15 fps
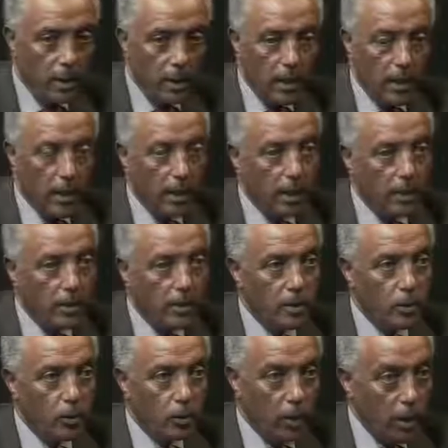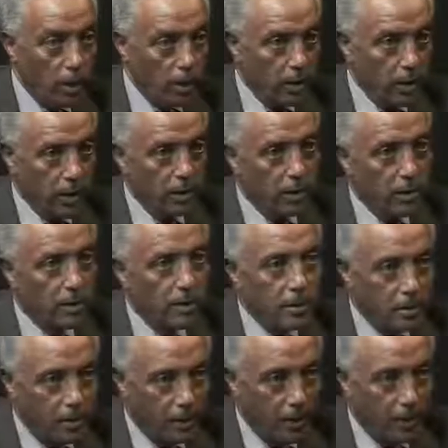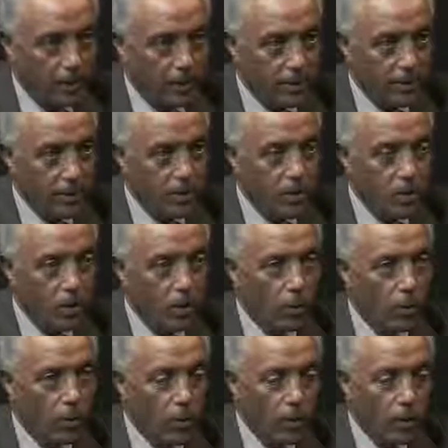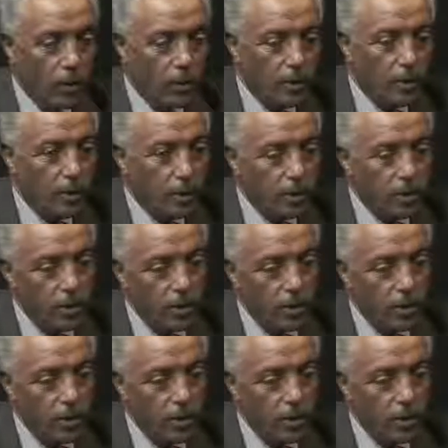and we can teach others. So the question